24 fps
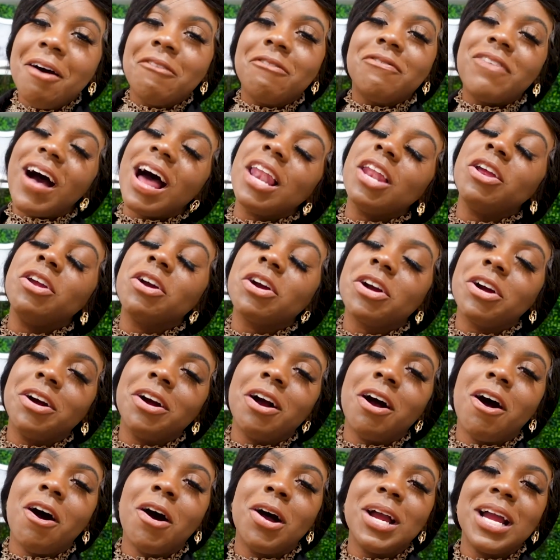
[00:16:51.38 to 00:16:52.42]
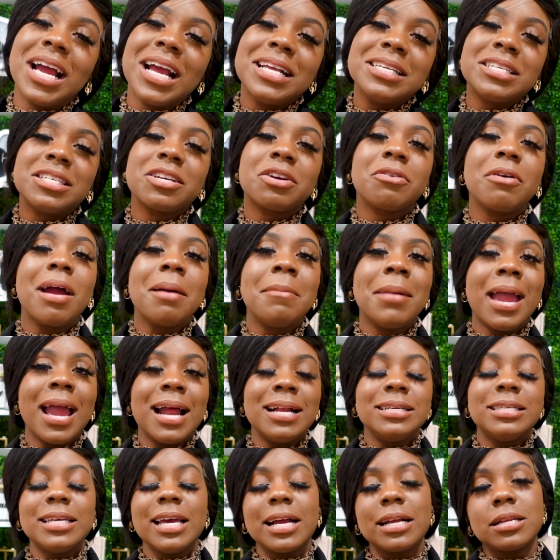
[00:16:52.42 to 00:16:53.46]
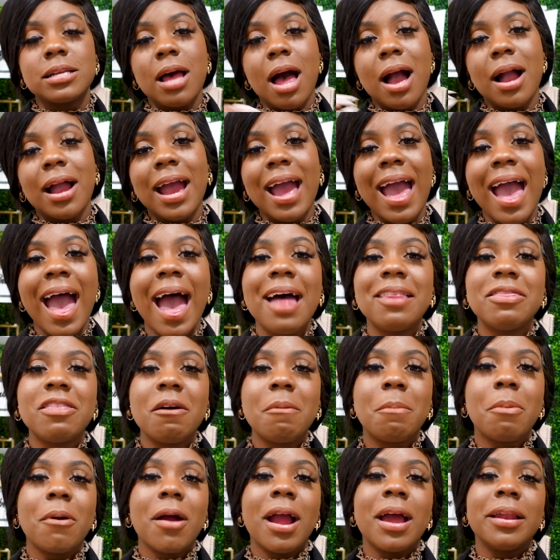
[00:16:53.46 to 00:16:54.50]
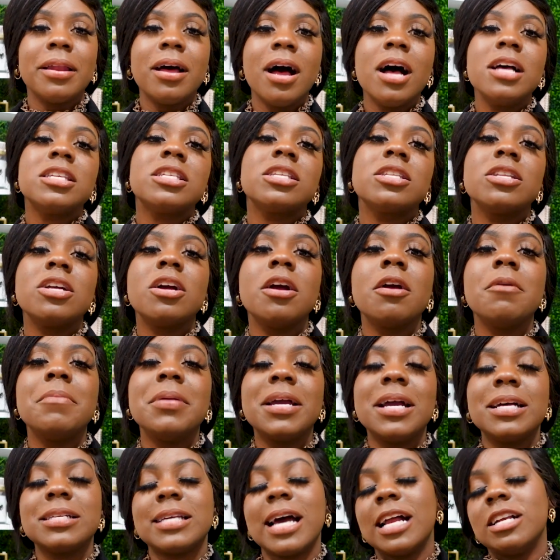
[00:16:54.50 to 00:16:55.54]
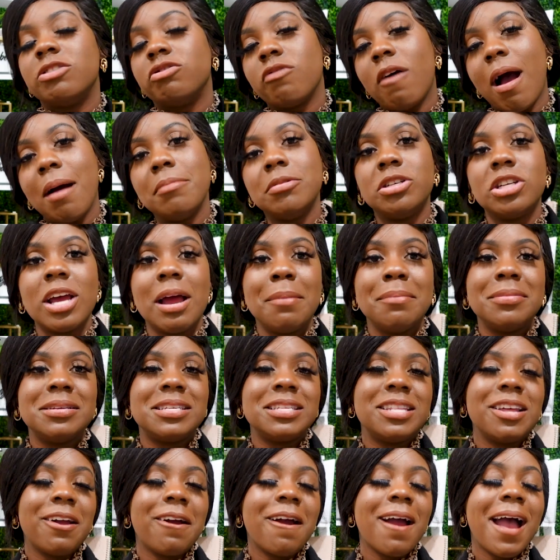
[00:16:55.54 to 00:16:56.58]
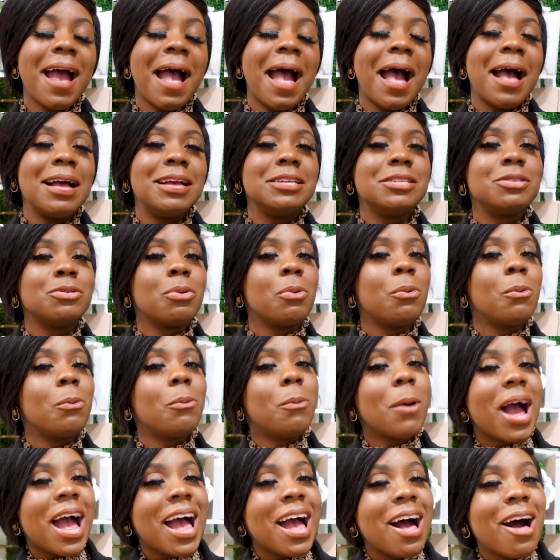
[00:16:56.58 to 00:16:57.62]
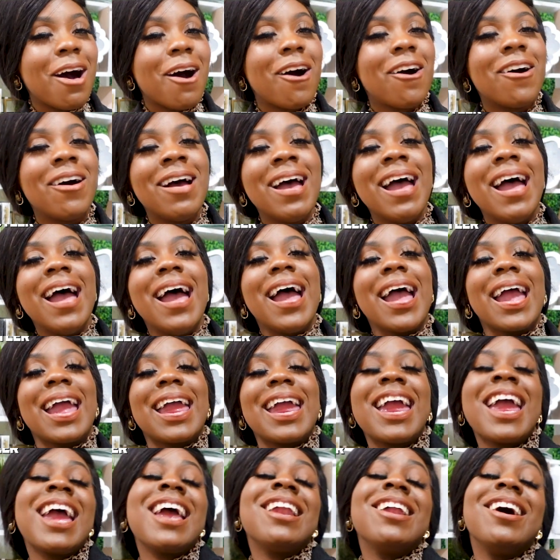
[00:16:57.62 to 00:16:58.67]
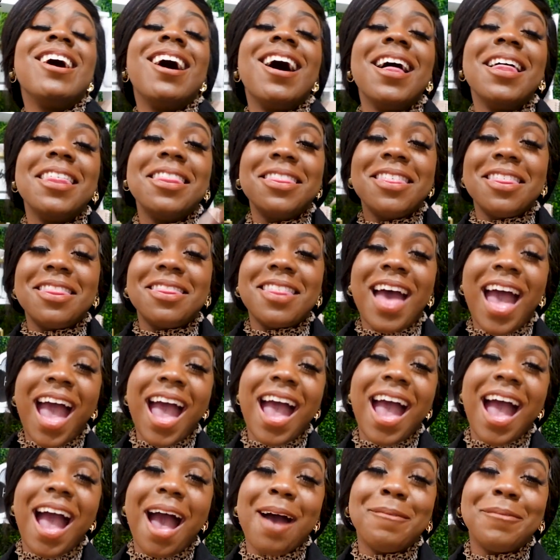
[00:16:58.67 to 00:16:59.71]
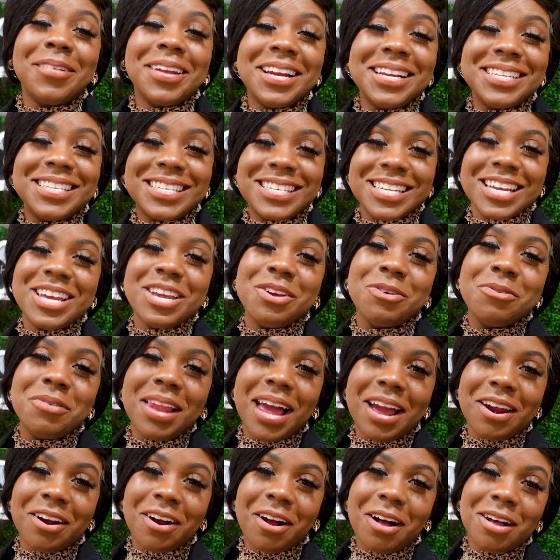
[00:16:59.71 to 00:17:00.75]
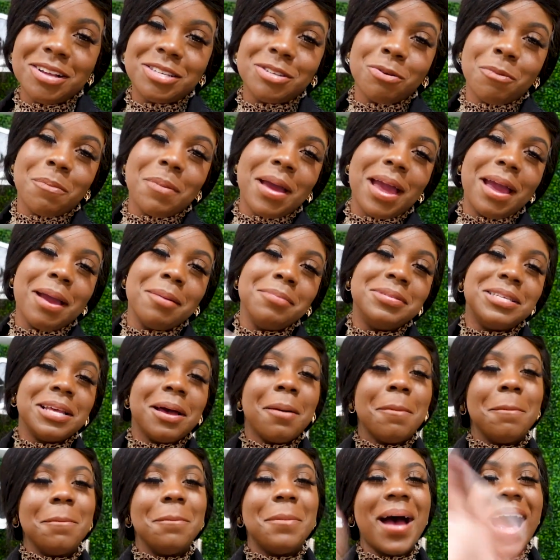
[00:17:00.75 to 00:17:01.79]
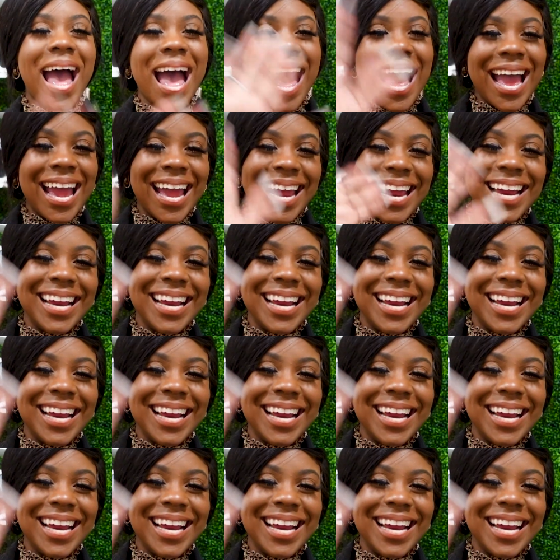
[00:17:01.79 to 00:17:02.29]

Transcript: Follow your girl on Instagram and TikTok at The Brand Hustler, because I drop gems there as well. And other than that, I'm going to see you later, hustle babes. Bye.